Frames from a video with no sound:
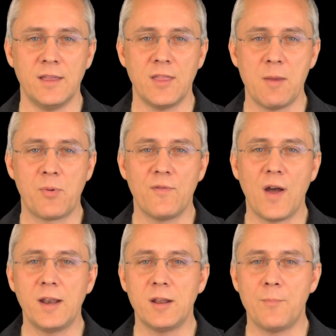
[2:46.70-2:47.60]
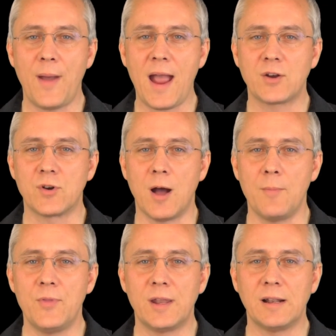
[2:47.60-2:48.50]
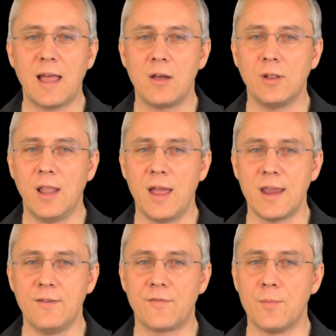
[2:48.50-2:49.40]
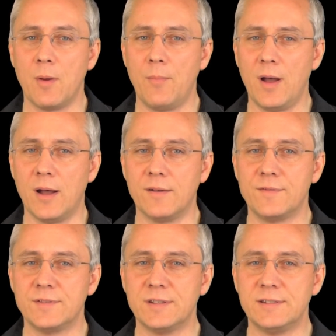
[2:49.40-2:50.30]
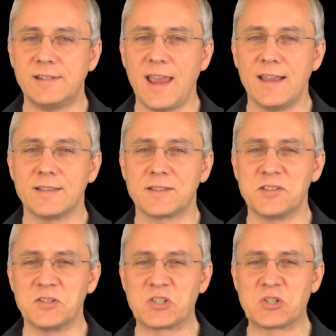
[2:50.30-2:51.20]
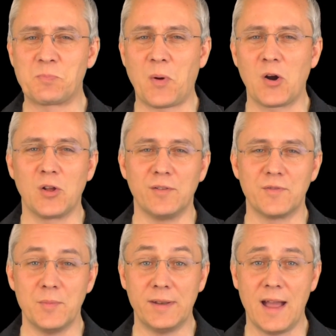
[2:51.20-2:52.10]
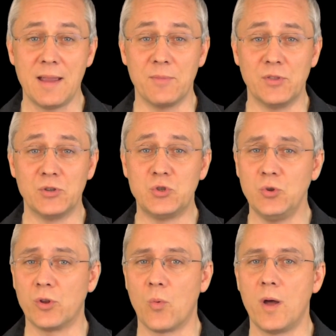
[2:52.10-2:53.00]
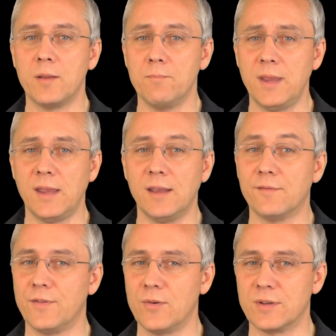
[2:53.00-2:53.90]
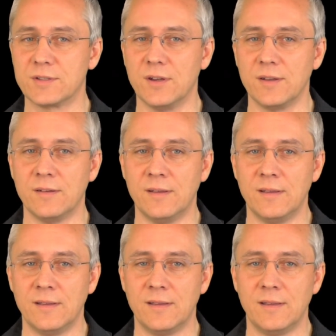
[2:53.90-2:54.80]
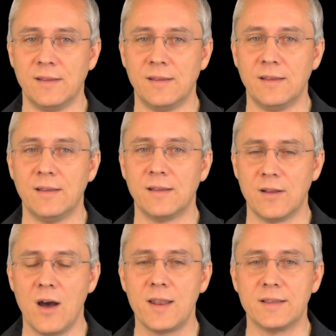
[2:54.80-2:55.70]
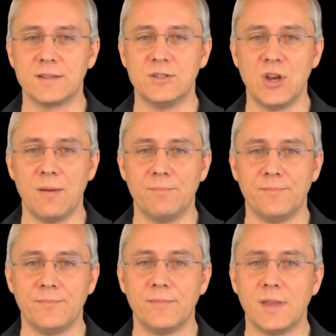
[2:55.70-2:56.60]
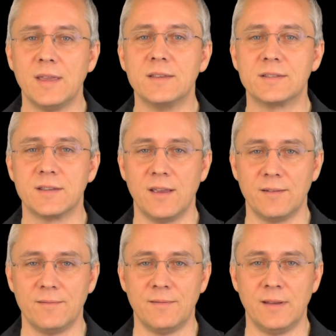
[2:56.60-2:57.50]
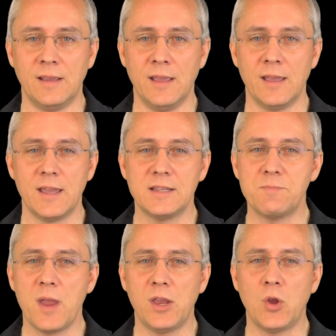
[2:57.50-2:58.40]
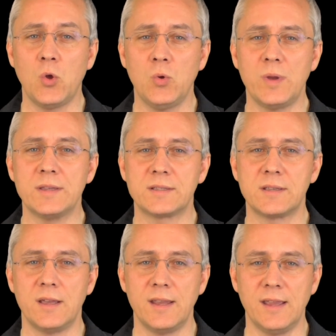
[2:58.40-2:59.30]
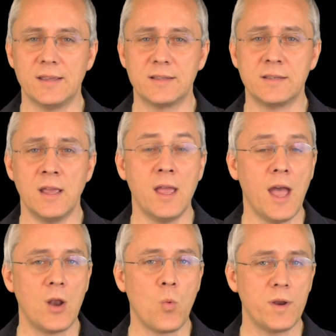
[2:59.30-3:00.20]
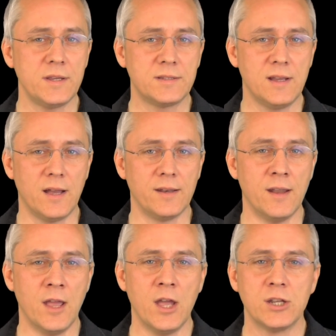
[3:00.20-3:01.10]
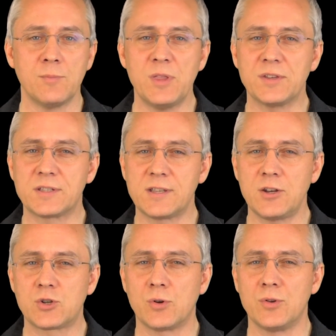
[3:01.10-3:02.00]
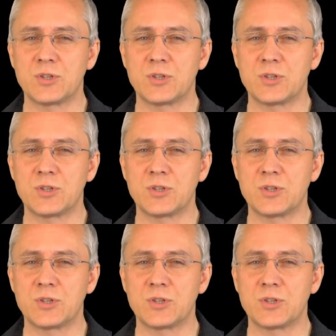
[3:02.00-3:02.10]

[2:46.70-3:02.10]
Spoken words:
They provided a backdrop that allowed light from above to dance and sparkle from the diamond the jeweler wanted me to focus on. God has a gem, his Son. He's made who his Son is and what he's done to be the central,